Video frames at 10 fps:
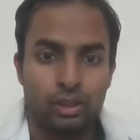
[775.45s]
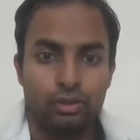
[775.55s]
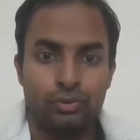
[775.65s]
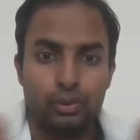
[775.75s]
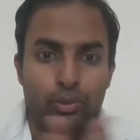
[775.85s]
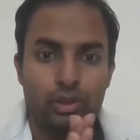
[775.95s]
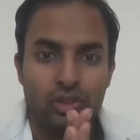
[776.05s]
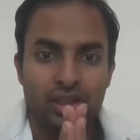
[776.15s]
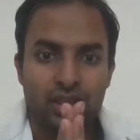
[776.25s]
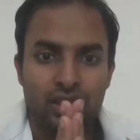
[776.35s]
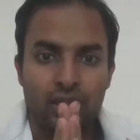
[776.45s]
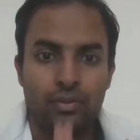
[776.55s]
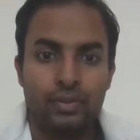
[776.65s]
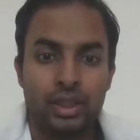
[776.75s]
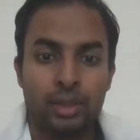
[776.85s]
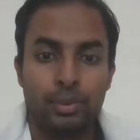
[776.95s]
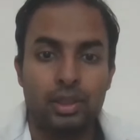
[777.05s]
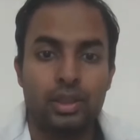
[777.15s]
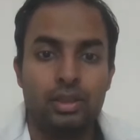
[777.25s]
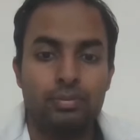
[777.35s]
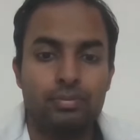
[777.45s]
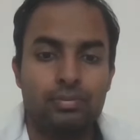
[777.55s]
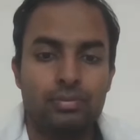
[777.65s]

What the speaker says: Thank you for watching. Vande Mataram.